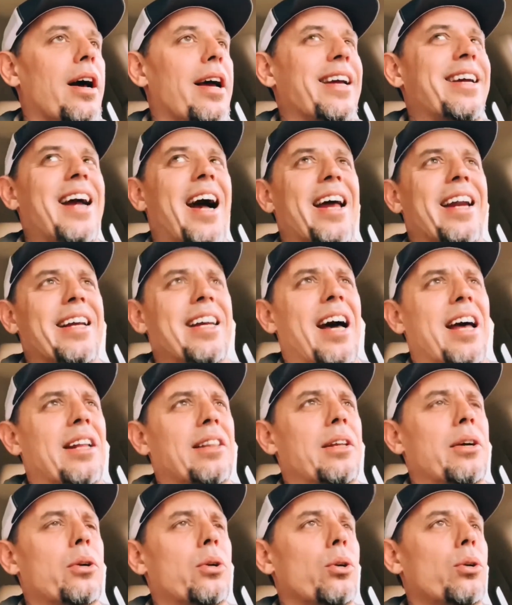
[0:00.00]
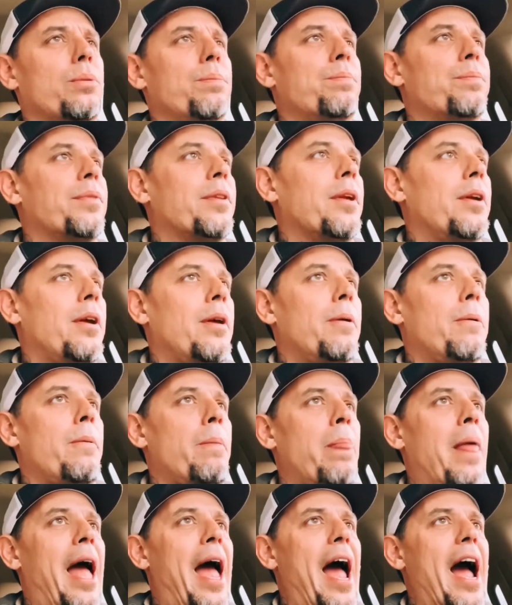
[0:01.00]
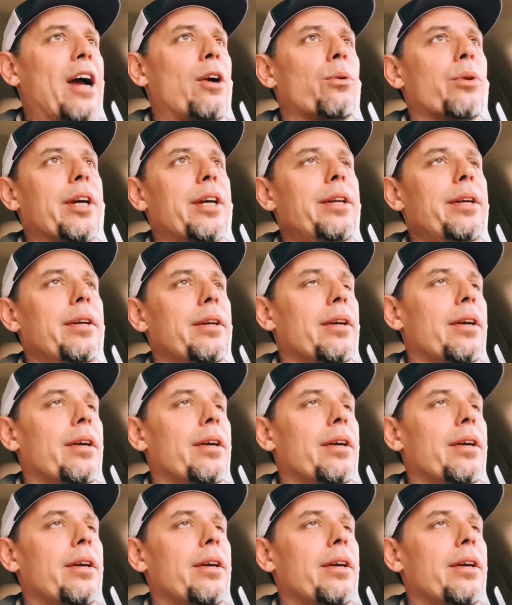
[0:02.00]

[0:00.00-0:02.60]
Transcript: It kind of got a little acrid,